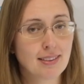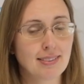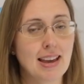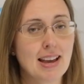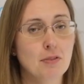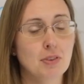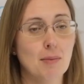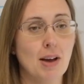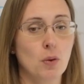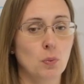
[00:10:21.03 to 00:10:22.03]
they have come
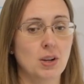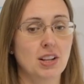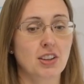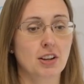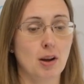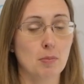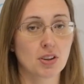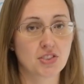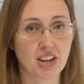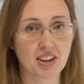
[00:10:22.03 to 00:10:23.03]
out with a number
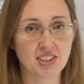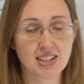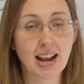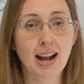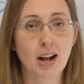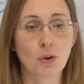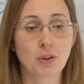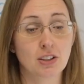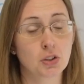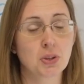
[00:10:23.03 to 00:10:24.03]
of studies now,
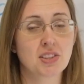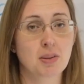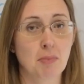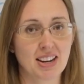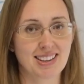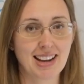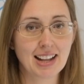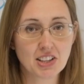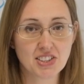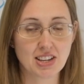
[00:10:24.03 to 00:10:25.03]
including some
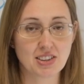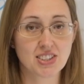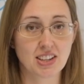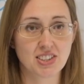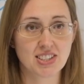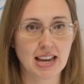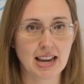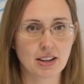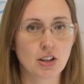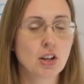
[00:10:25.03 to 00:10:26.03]
meta-analyses that
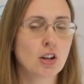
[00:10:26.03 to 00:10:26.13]
say,